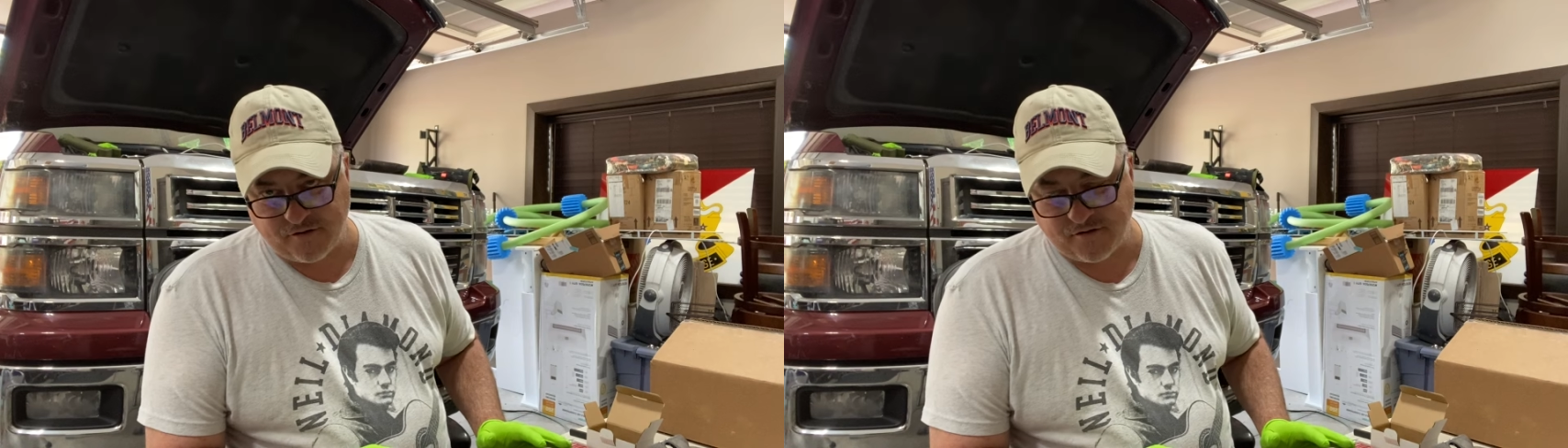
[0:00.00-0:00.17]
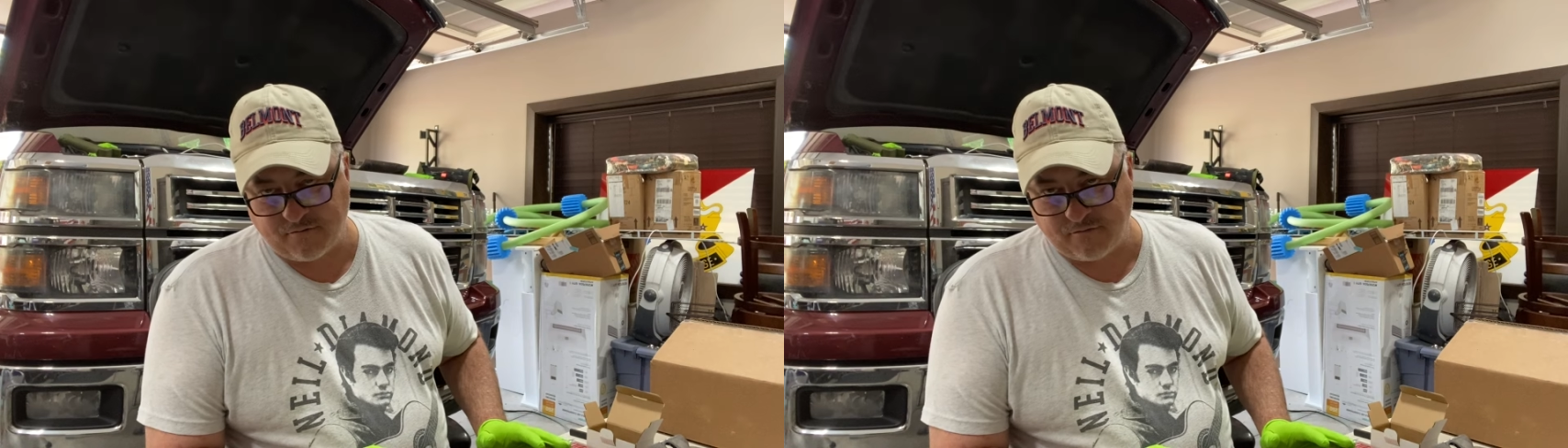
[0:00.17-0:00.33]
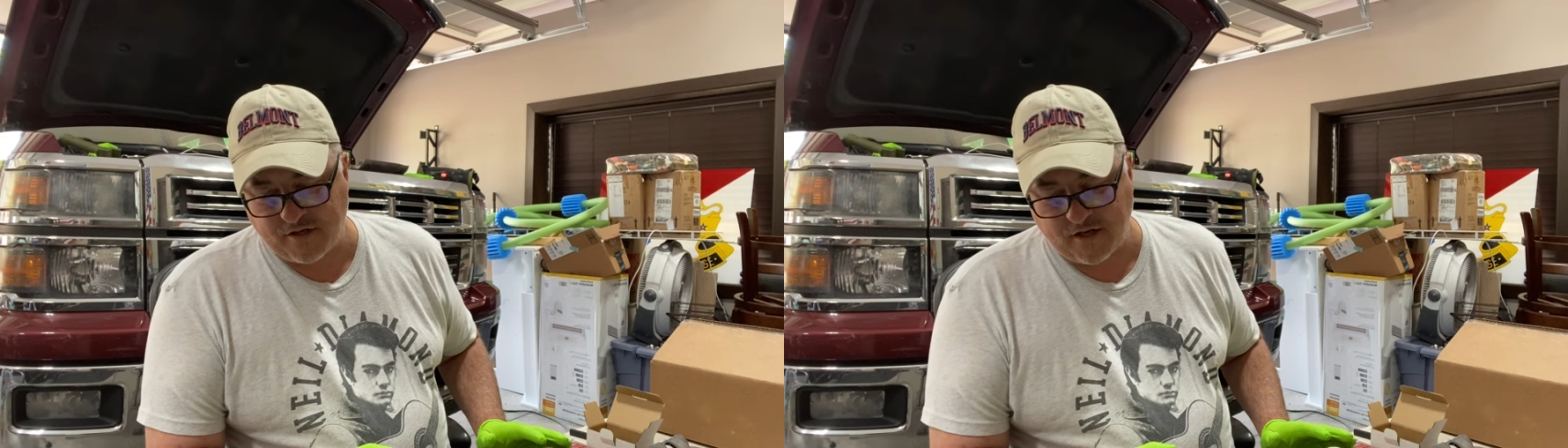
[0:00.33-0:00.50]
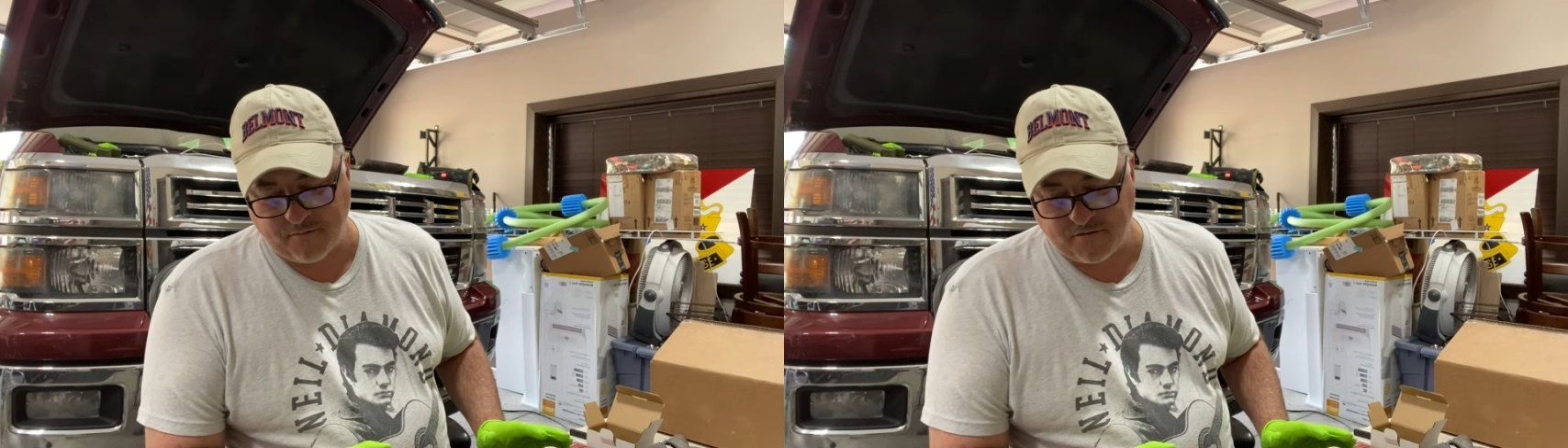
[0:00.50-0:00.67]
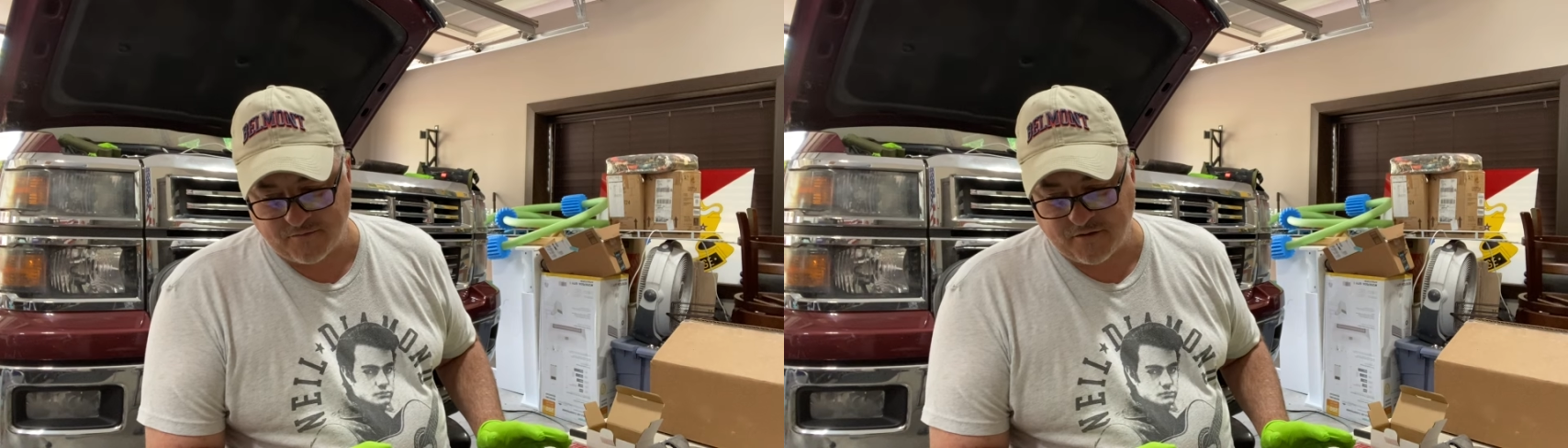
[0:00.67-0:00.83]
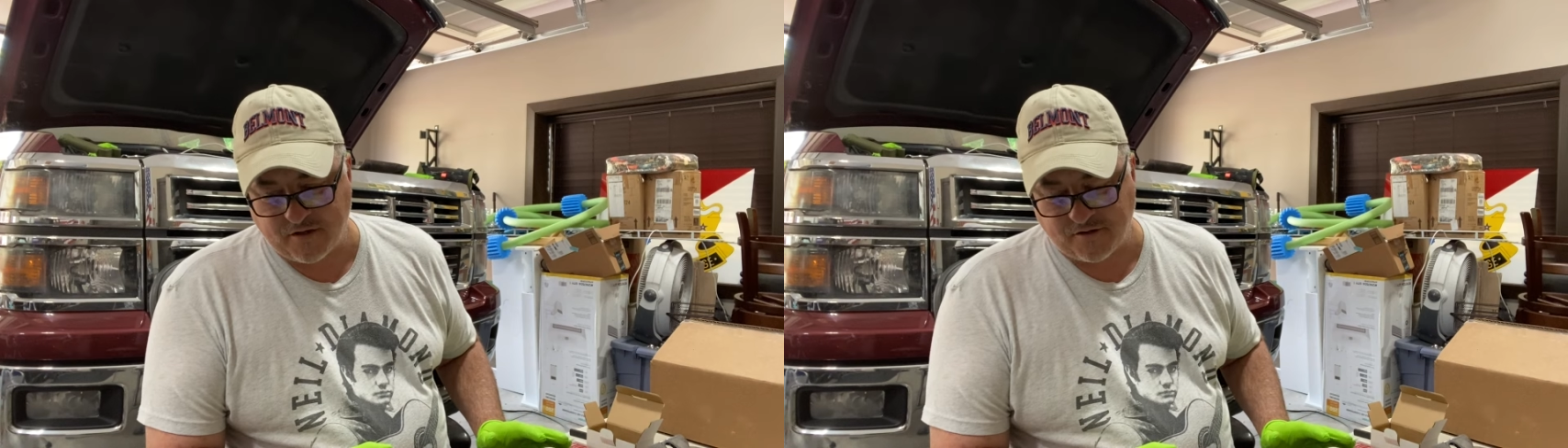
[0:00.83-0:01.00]

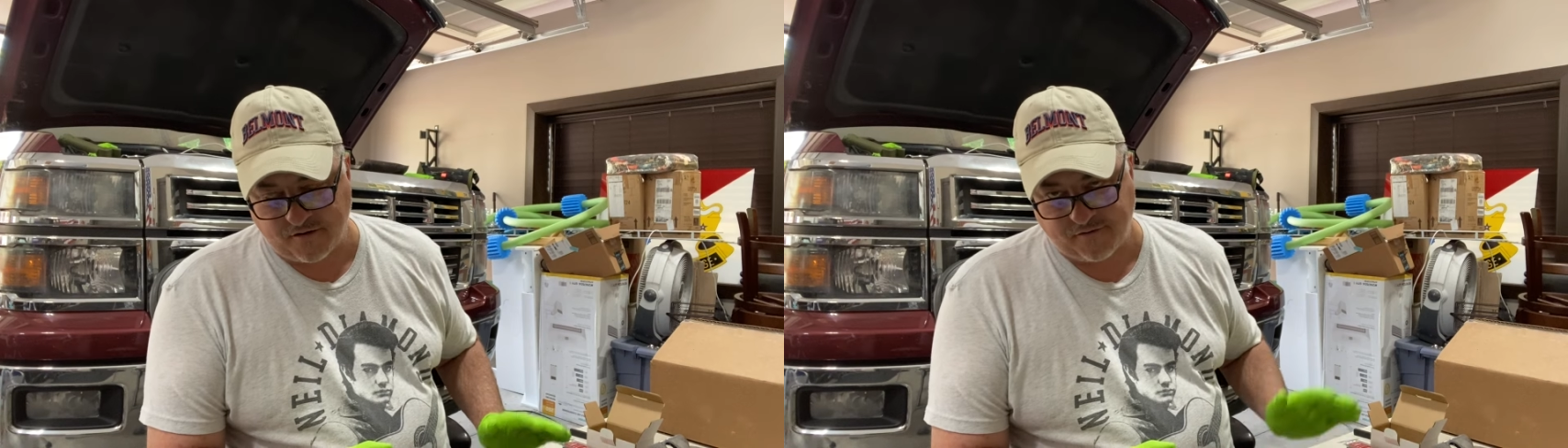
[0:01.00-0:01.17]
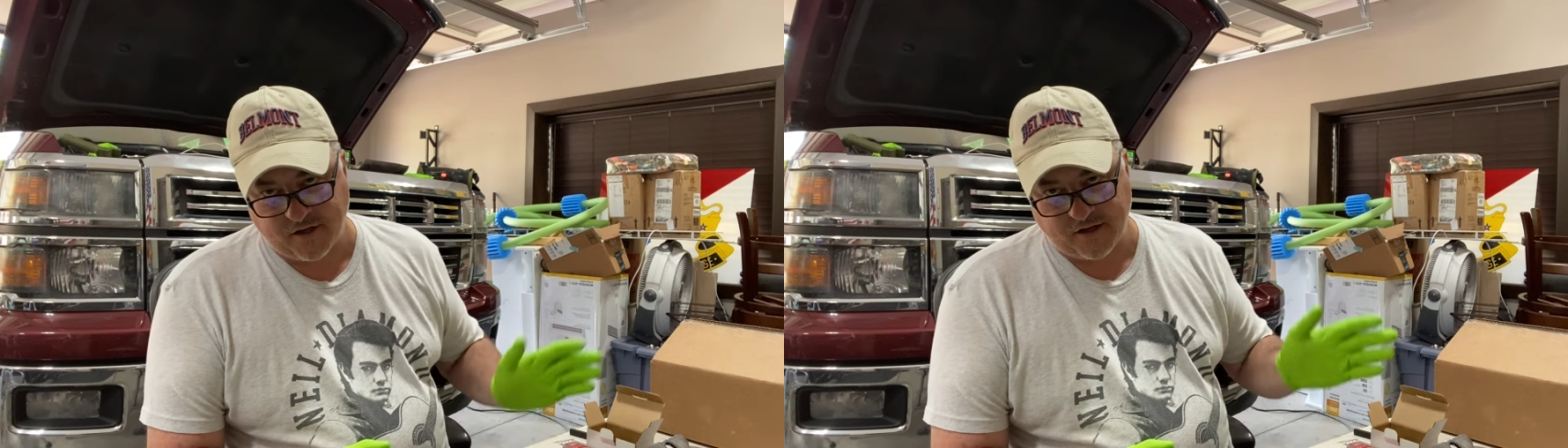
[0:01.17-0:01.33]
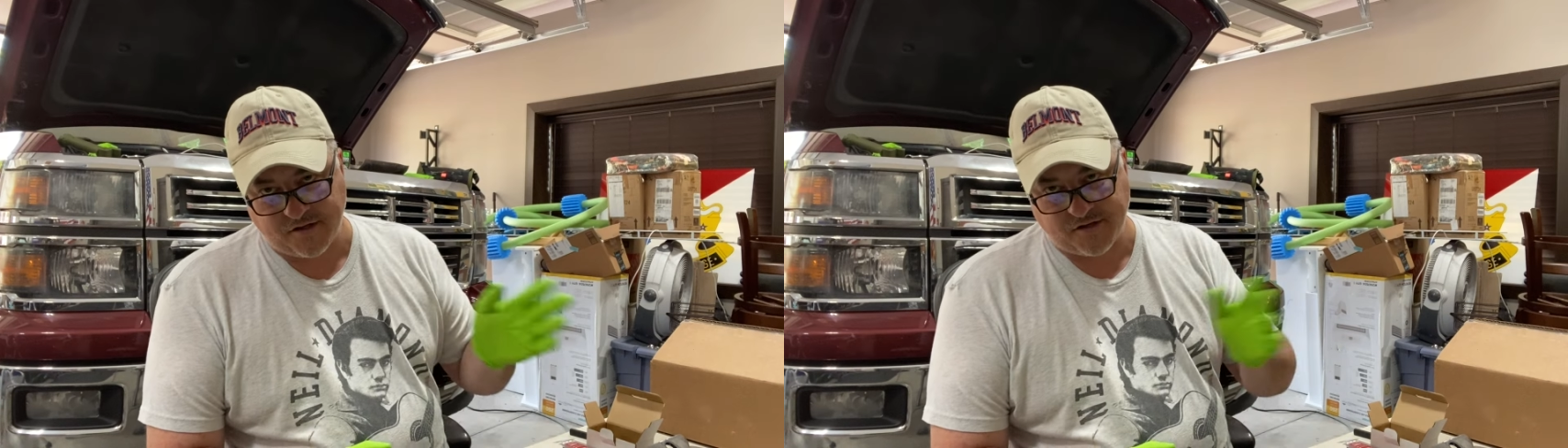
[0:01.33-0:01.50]
sometimes because I've got a